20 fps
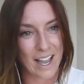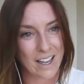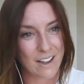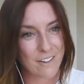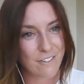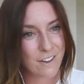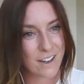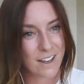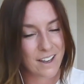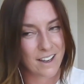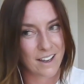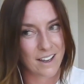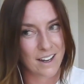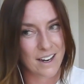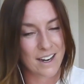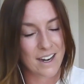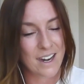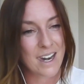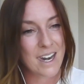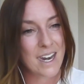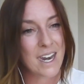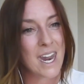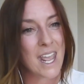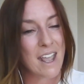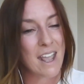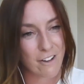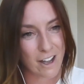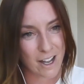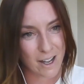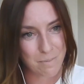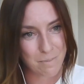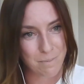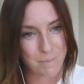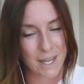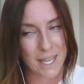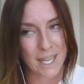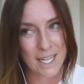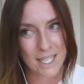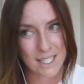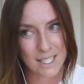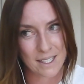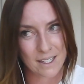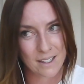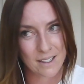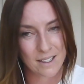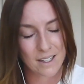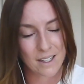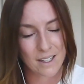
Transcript: have never been